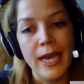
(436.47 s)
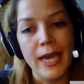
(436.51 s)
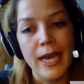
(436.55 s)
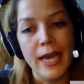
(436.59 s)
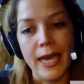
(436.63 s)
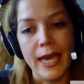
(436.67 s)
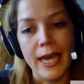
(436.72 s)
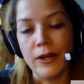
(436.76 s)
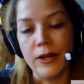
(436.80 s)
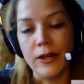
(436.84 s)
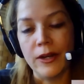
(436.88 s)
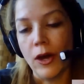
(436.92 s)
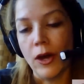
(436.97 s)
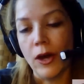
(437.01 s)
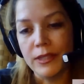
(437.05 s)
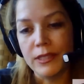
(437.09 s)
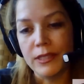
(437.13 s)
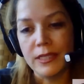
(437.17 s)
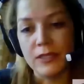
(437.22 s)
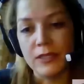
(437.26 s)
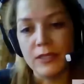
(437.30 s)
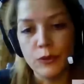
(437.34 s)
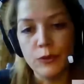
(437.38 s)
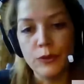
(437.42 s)
And
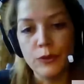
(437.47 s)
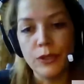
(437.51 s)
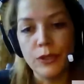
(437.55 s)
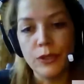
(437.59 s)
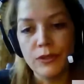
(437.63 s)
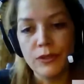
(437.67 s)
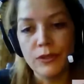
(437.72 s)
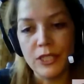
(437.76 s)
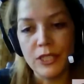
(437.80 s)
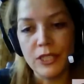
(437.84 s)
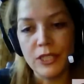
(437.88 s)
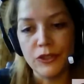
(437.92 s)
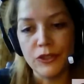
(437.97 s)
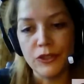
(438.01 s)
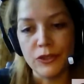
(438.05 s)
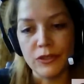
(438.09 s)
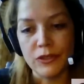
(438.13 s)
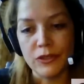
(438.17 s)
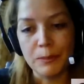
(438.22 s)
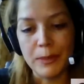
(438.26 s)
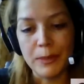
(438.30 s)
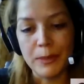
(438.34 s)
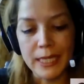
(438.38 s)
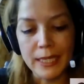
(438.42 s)
obviously
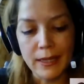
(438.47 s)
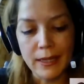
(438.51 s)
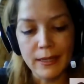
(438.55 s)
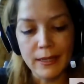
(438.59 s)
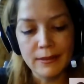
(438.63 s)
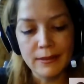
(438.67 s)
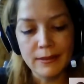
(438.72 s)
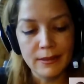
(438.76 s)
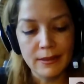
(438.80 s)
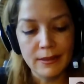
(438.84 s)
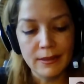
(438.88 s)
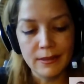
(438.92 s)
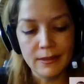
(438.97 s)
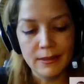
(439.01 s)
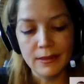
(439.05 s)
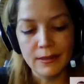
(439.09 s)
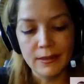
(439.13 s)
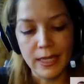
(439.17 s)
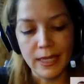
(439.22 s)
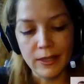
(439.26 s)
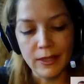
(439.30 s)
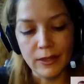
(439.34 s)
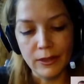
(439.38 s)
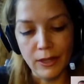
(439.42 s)
pseudo-seizures, because this is a
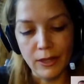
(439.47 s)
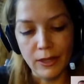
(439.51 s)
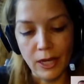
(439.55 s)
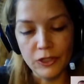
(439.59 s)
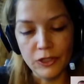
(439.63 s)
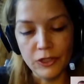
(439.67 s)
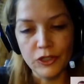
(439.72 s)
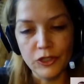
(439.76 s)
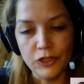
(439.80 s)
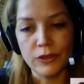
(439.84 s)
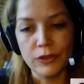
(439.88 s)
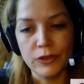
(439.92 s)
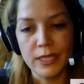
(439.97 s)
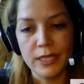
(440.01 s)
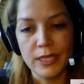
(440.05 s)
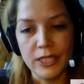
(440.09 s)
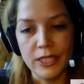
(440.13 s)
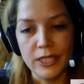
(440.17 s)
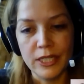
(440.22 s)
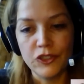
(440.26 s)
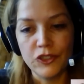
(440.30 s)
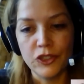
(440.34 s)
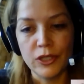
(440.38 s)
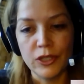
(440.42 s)
psychological
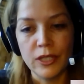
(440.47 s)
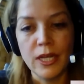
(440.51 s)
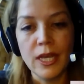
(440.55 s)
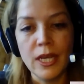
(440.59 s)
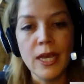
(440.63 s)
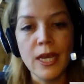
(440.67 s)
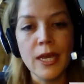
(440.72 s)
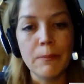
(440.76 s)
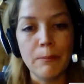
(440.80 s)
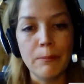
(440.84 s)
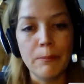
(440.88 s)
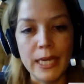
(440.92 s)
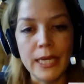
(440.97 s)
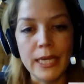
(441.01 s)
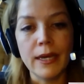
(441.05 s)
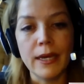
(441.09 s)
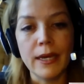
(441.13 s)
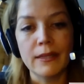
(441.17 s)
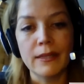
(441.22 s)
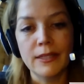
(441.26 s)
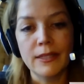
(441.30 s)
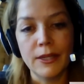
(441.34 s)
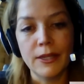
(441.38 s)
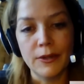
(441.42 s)
condition,
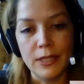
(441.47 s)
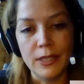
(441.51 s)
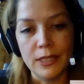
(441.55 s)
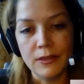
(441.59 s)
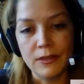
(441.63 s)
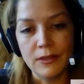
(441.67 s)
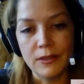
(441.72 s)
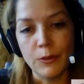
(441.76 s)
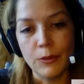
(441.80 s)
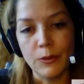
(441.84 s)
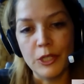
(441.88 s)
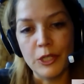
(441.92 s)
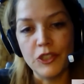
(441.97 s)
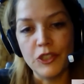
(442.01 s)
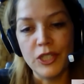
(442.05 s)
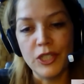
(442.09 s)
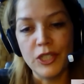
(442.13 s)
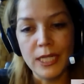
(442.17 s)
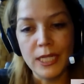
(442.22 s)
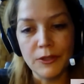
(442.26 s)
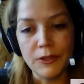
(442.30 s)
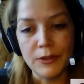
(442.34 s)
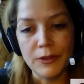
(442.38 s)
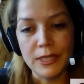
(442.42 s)
because there is so much
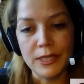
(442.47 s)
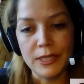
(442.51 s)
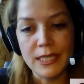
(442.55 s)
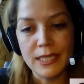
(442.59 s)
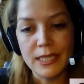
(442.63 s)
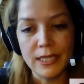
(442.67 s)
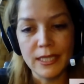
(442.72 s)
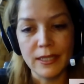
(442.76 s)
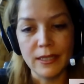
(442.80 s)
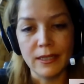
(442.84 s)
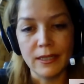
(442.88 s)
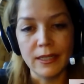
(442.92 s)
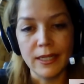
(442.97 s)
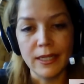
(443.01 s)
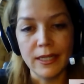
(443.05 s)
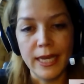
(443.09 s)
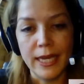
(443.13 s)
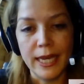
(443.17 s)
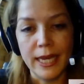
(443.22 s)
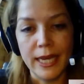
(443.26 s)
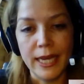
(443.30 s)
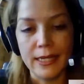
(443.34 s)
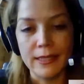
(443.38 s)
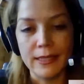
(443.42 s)
ignorance still,
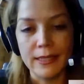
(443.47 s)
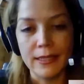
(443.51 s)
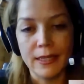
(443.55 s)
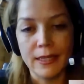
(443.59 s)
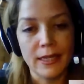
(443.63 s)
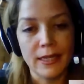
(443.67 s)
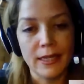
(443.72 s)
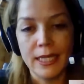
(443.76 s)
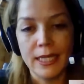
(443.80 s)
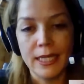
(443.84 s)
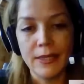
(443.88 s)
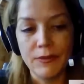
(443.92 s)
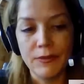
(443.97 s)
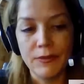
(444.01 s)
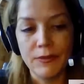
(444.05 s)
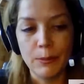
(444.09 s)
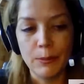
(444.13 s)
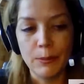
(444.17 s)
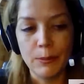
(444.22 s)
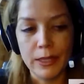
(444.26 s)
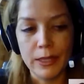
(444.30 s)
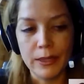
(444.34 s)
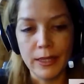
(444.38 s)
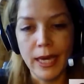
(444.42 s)
and even
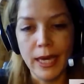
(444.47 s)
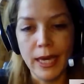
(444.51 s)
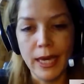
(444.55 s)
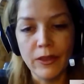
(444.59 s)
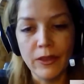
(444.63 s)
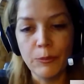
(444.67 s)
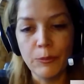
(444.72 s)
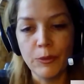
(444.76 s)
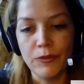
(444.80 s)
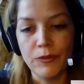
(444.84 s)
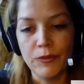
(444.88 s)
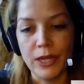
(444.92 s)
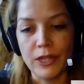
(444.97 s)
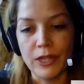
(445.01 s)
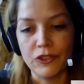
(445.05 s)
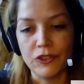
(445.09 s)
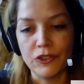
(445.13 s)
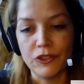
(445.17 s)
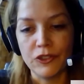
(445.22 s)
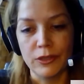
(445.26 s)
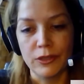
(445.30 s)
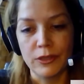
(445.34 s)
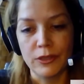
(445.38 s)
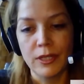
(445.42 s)
among the health
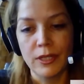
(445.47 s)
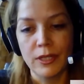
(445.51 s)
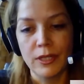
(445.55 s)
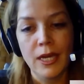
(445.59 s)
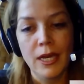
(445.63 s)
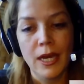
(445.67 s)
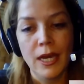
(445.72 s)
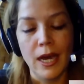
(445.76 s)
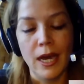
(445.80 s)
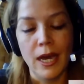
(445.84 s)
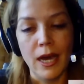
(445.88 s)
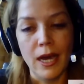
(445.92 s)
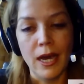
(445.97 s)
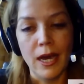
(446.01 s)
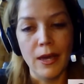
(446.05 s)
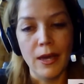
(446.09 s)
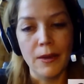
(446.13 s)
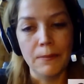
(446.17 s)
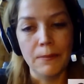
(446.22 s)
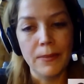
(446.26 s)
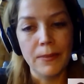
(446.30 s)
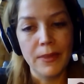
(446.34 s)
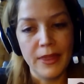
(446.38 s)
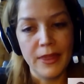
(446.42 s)
professional,
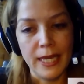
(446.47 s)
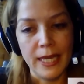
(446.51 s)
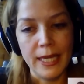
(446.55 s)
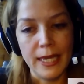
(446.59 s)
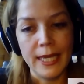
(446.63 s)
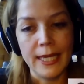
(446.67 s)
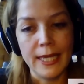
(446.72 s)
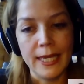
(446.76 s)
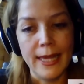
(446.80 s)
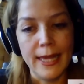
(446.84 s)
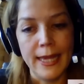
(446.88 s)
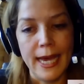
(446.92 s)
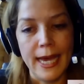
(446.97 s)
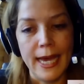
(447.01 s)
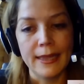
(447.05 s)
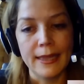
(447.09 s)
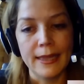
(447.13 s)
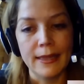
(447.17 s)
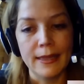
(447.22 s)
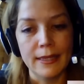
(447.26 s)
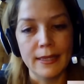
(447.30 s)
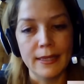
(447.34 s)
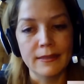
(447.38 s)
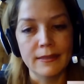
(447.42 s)
thinking that
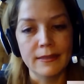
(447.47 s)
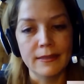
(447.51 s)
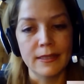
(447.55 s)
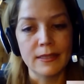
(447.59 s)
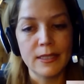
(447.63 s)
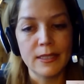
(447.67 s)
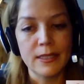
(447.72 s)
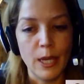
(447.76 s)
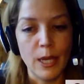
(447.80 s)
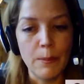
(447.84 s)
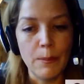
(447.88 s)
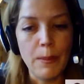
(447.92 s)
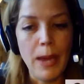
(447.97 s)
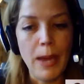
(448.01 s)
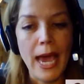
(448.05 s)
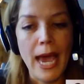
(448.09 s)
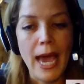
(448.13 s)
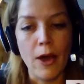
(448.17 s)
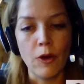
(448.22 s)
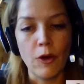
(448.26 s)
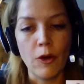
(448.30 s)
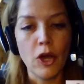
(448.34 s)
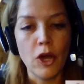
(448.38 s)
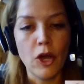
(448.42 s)
this is
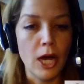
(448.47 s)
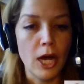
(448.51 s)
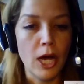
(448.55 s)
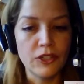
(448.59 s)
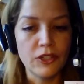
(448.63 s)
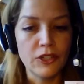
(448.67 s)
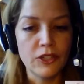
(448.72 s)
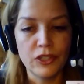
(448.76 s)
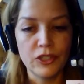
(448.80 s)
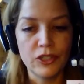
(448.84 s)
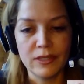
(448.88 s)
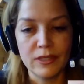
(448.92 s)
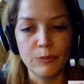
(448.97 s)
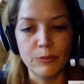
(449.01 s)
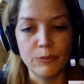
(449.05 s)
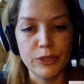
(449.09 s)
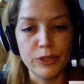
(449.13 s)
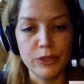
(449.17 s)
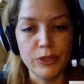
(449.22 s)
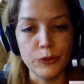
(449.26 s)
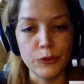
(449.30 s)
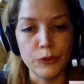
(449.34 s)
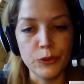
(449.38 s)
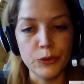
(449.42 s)
somehow consciously
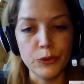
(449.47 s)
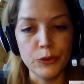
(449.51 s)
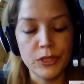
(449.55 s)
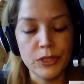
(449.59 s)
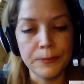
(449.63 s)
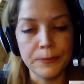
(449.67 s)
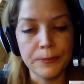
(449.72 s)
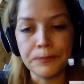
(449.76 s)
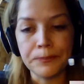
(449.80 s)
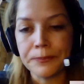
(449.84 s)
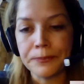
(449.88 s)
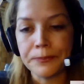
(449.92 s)
produced,